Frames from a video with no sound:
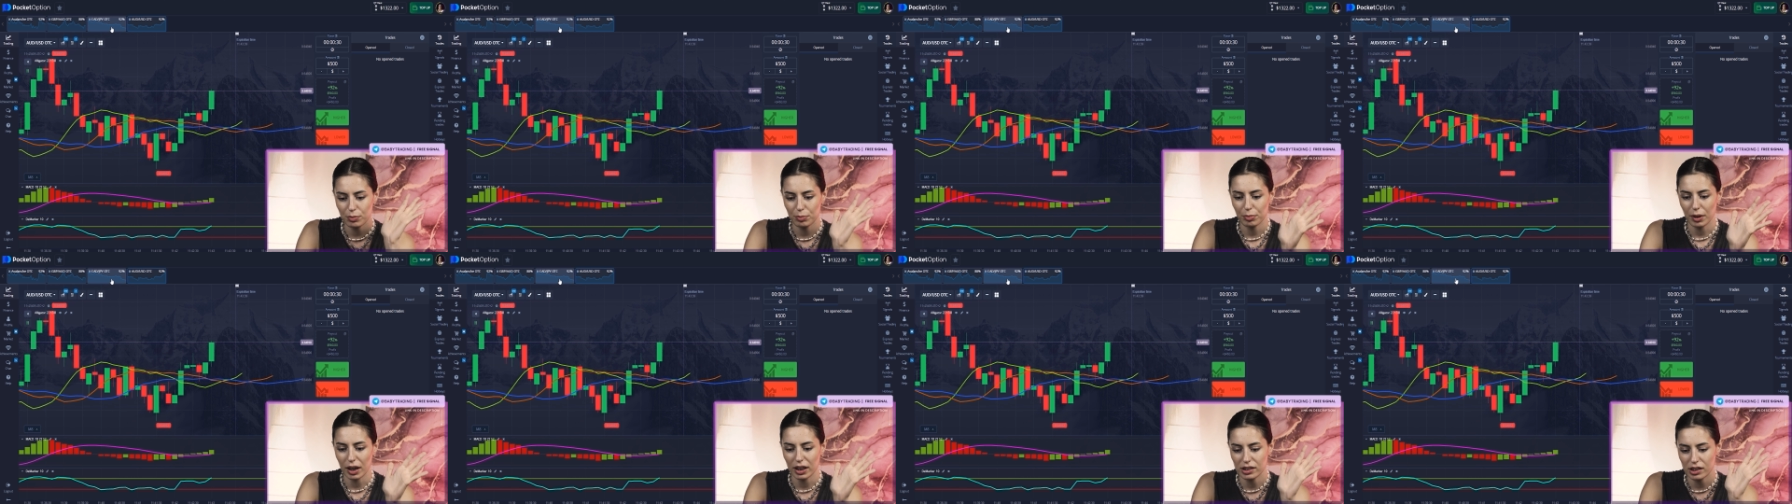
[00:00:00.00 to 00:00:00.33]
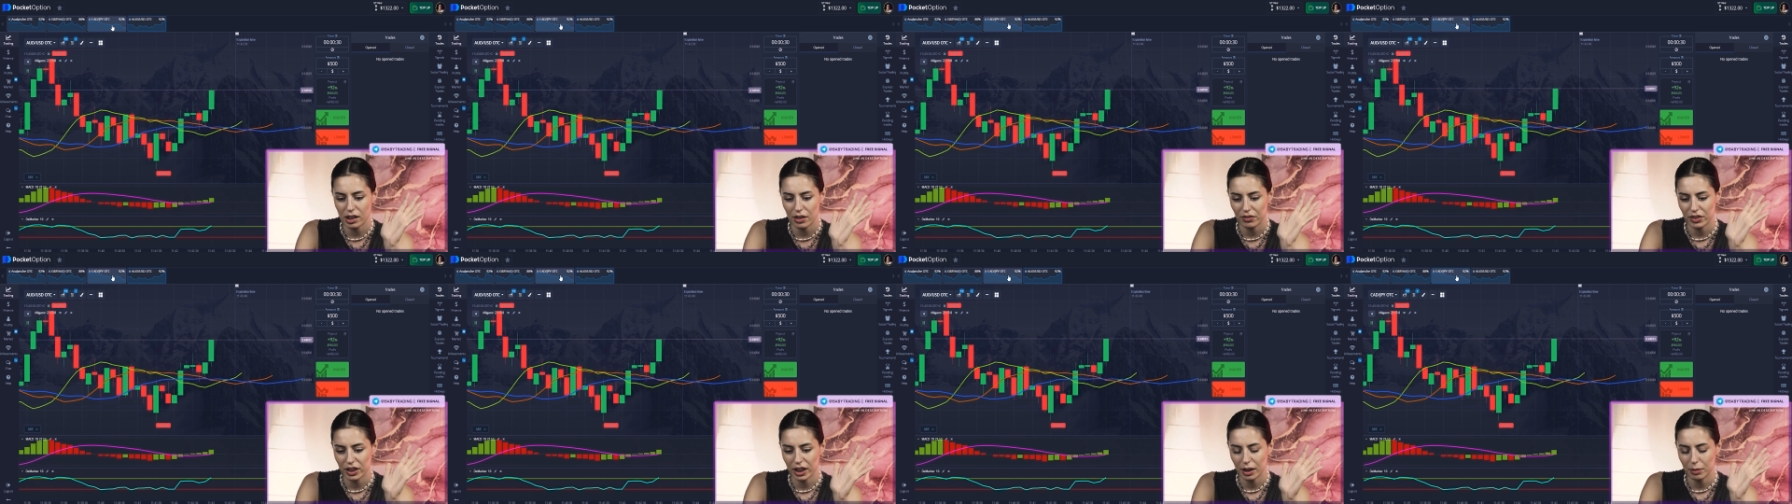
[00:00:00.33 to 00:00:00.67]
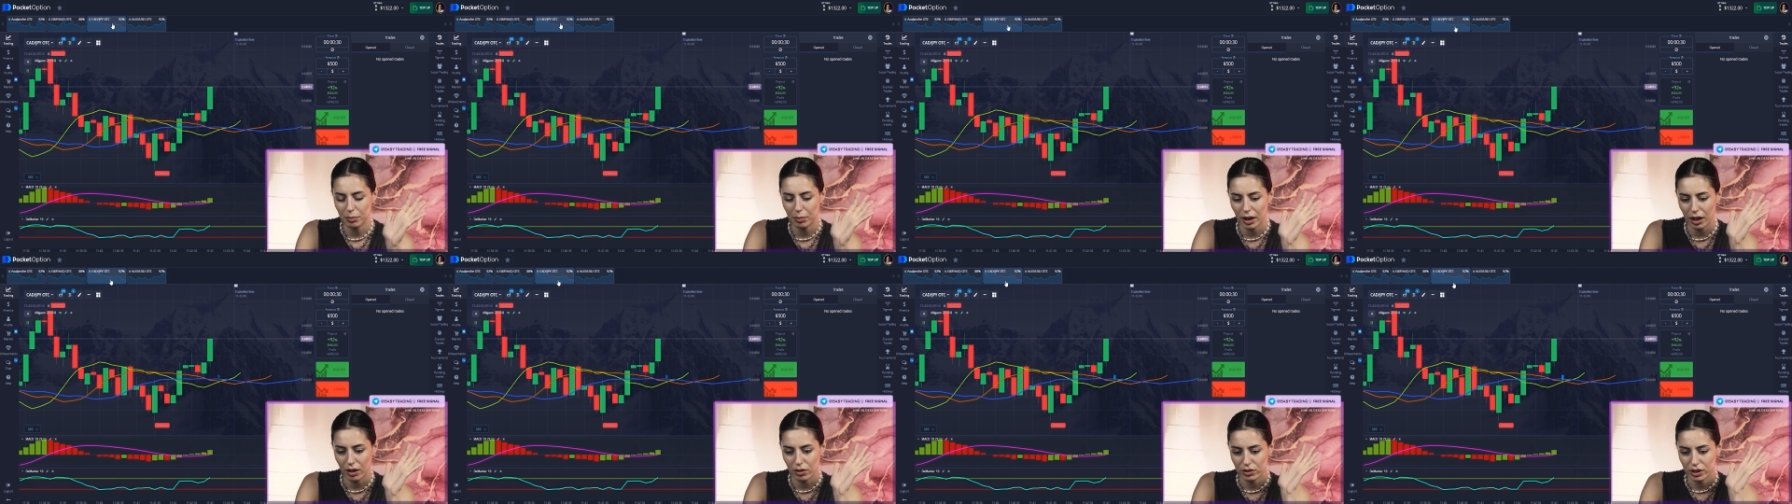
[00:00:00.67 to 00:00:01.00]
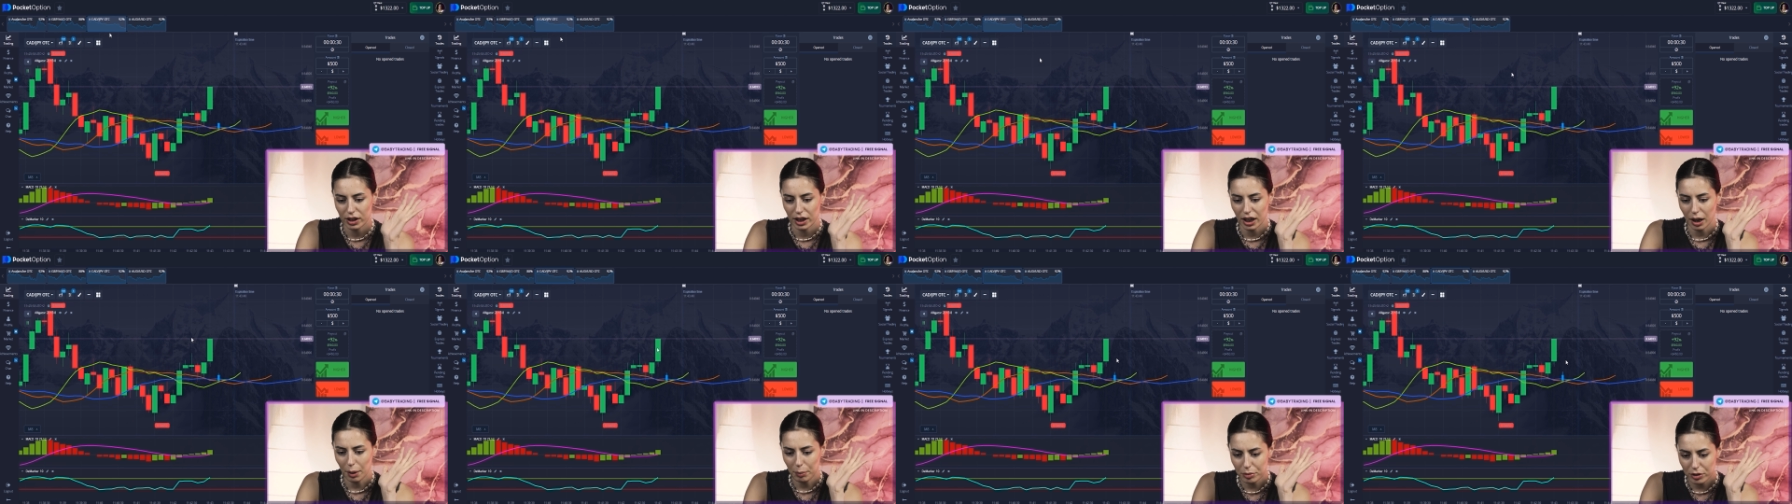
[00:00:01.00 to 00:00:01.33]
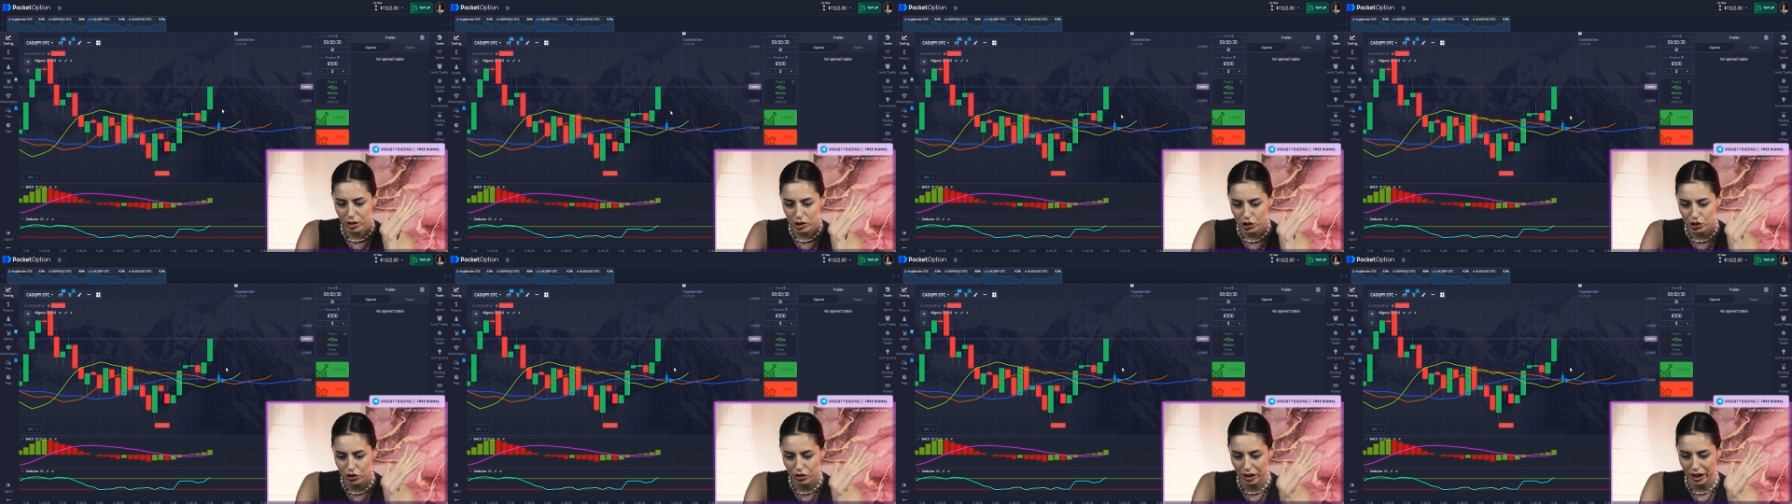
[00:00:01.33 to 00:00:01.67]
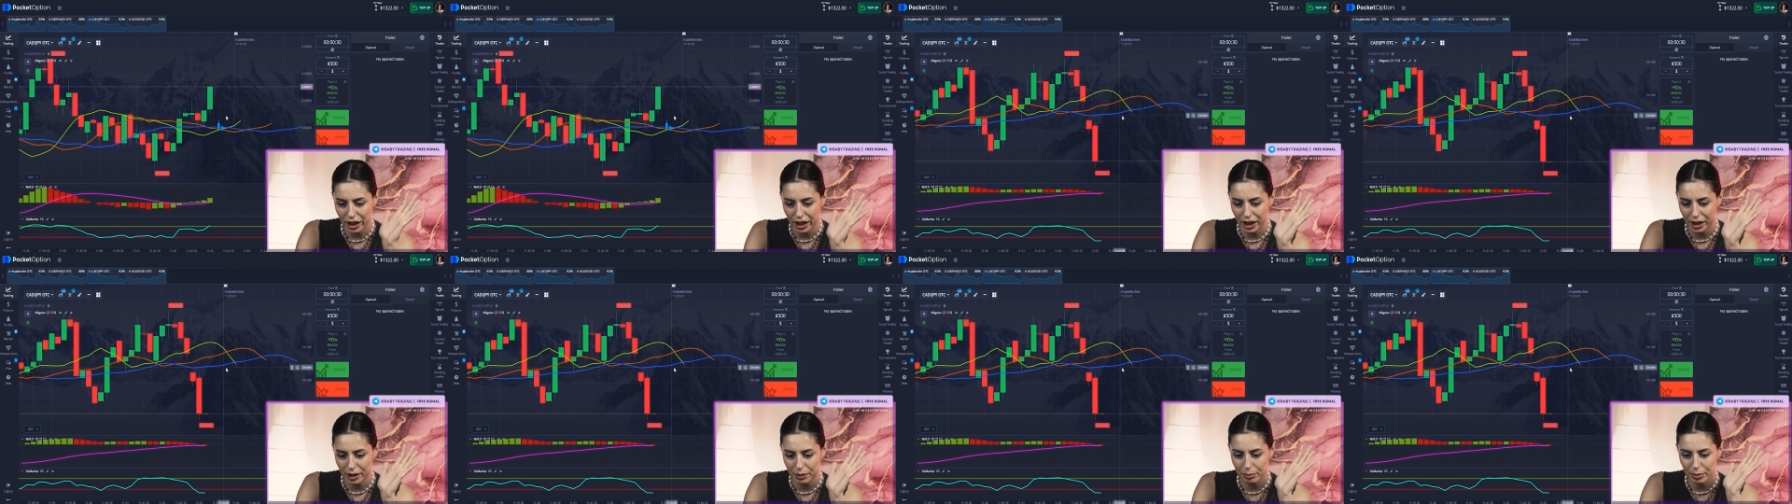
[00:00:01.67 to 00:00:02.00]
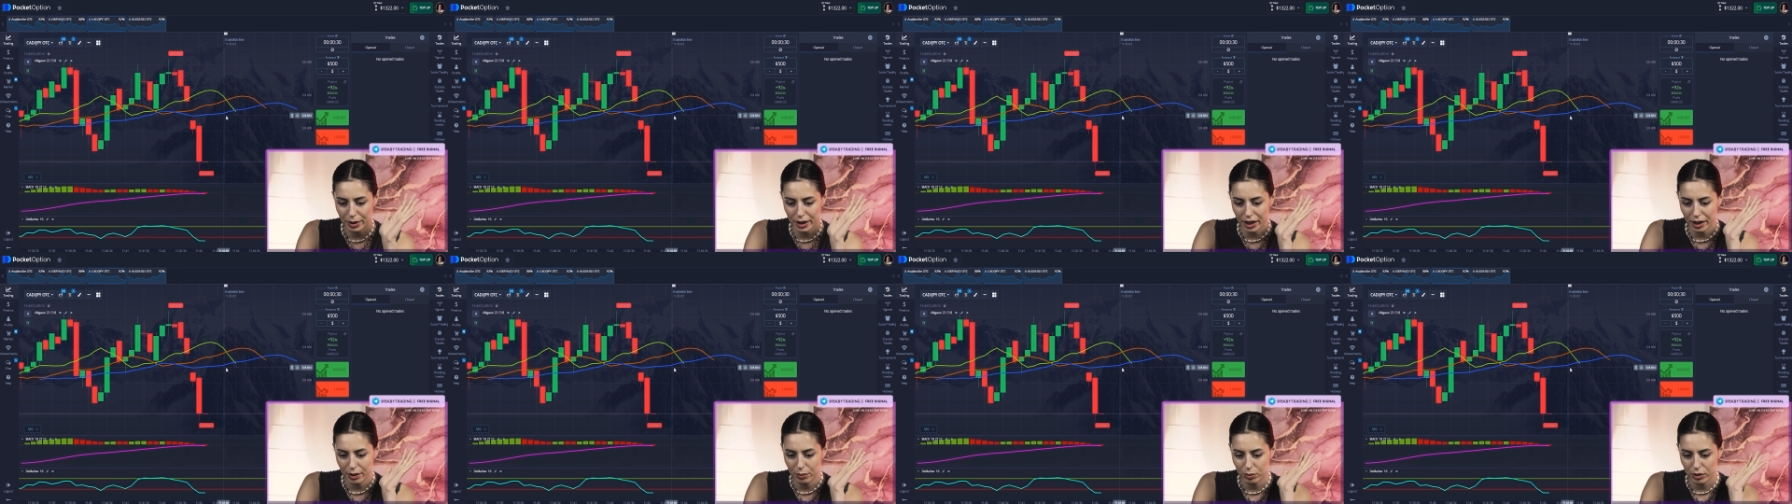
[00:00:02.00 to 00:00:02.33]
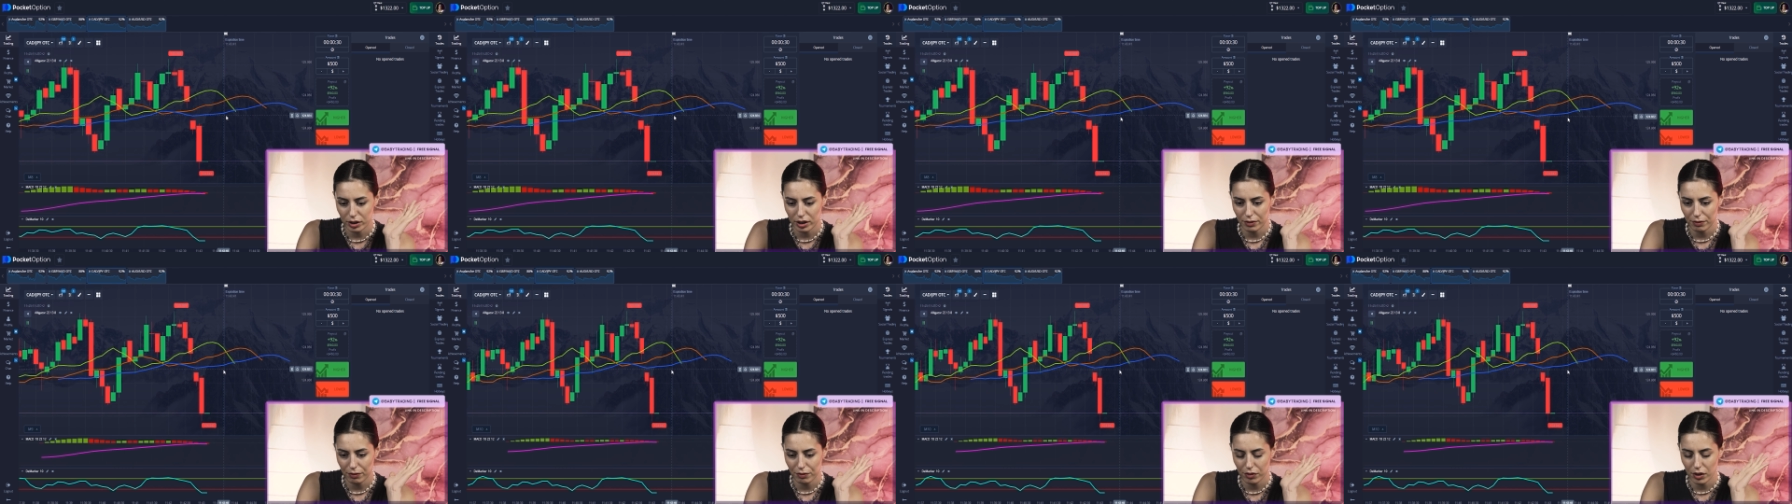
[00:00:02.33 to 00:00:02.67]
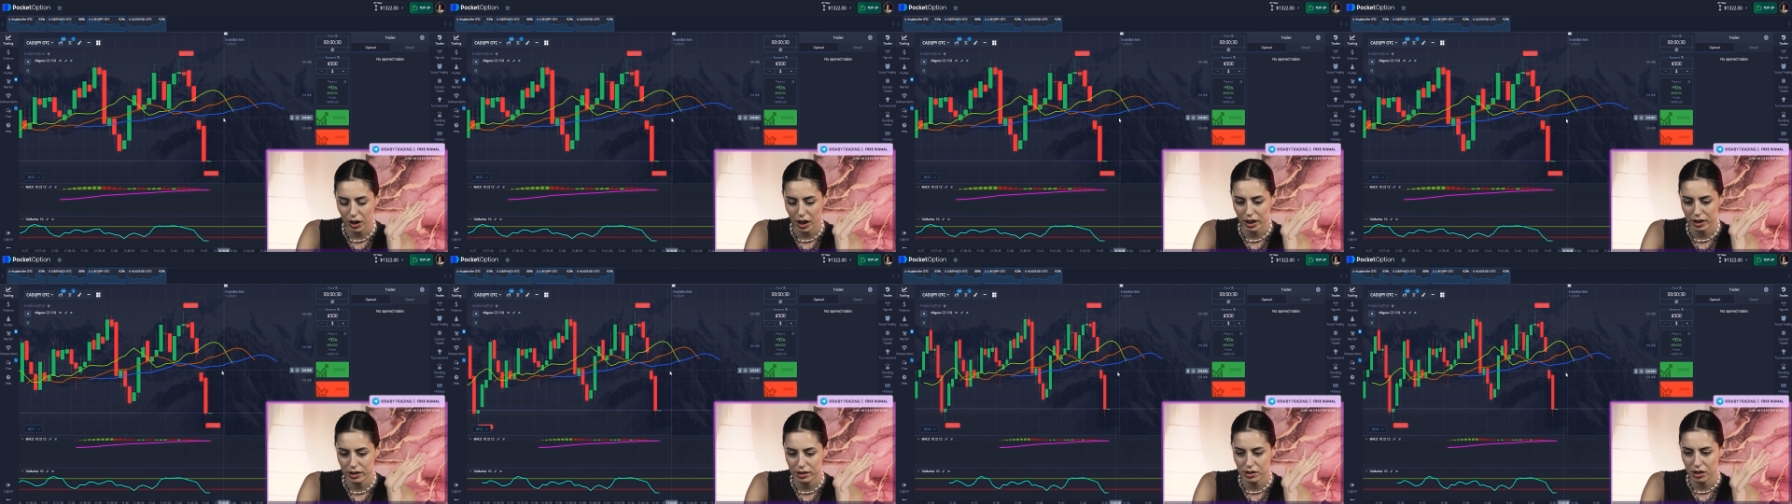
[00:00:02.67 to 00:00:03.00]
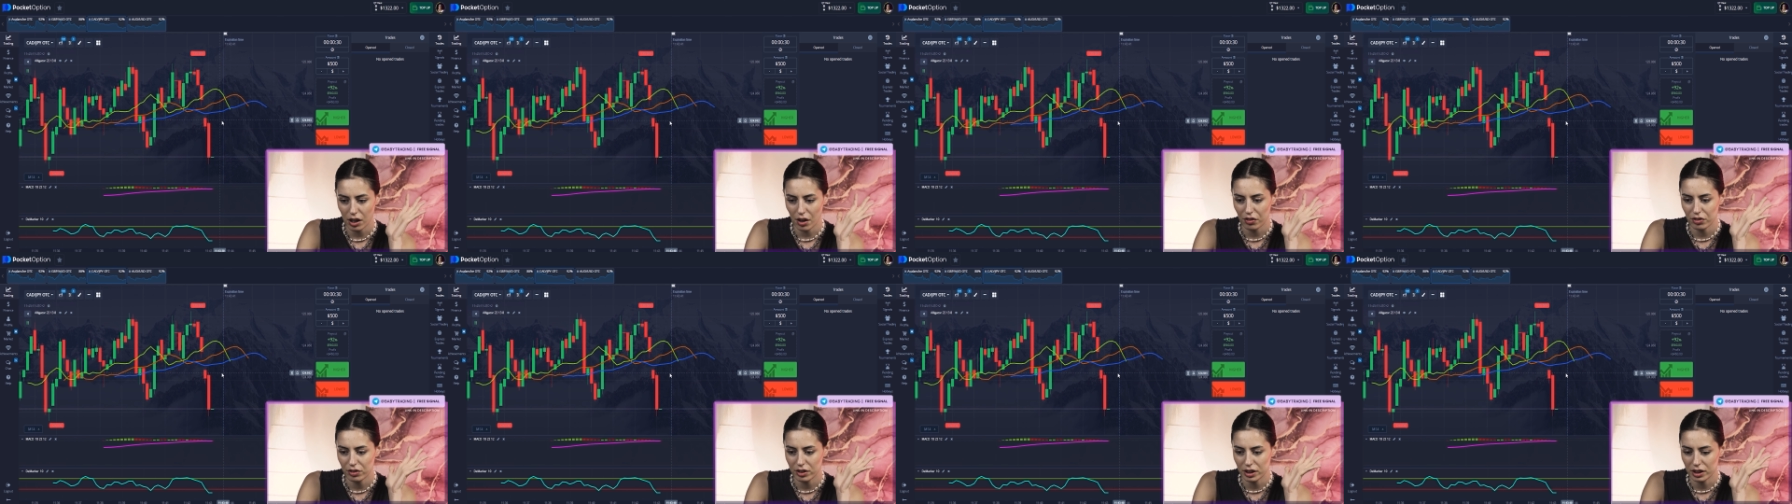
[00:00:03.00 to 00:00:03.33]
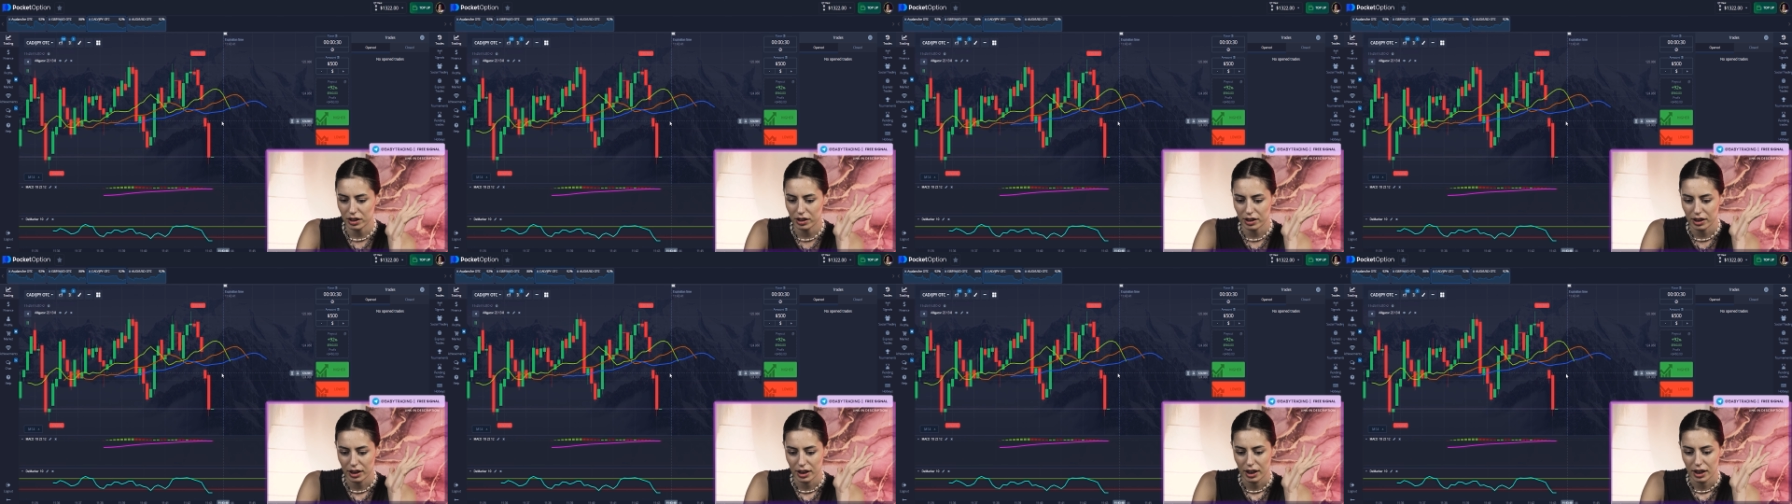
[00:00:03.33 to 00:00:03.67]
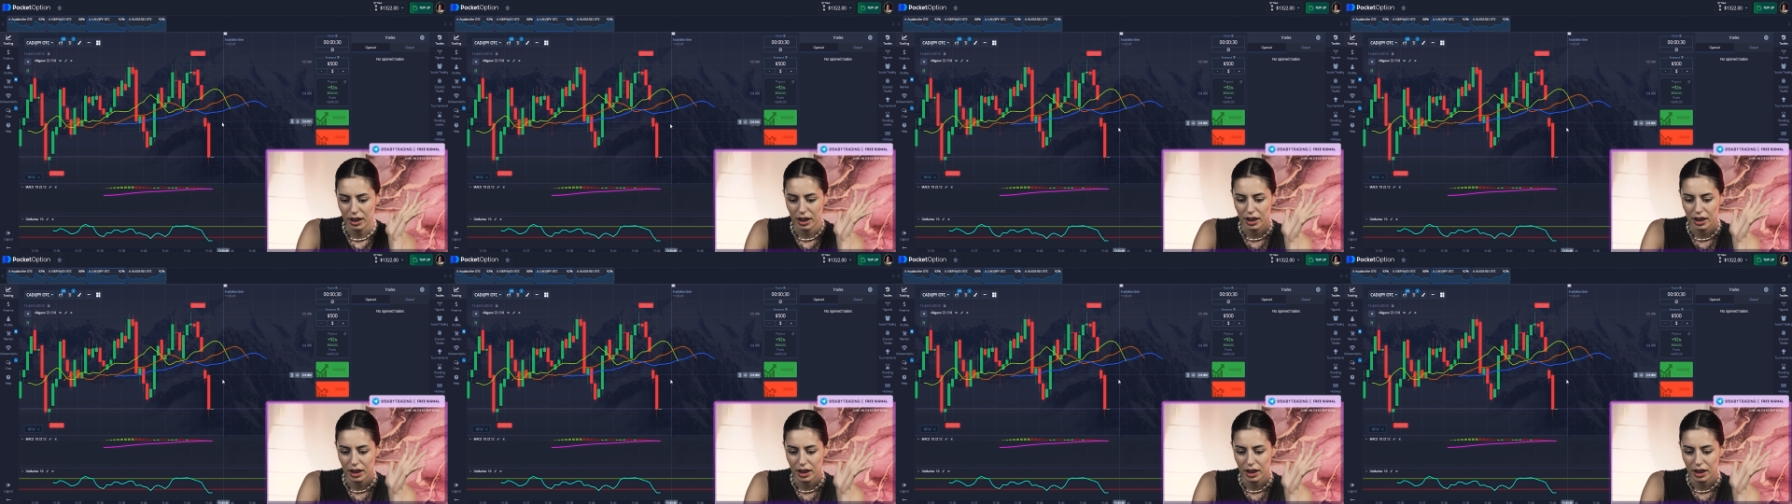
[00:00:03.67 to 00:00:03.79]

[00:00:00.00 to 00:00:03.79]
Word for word: positively about the upward trend, but I want to find something